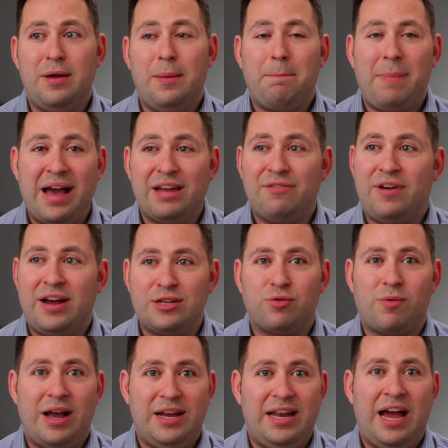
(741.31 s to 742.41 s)
my advice
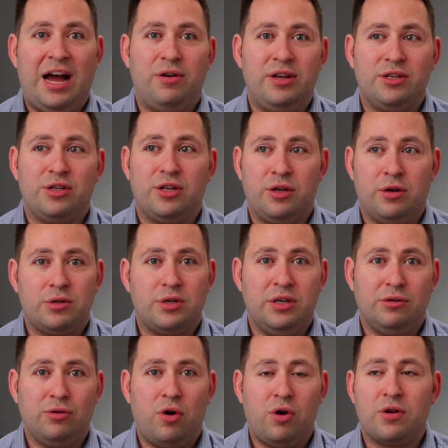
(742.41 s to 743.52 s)
right now is to go see a
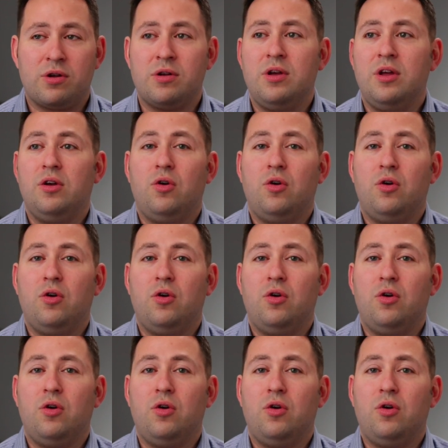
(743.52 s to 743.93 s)
lawyer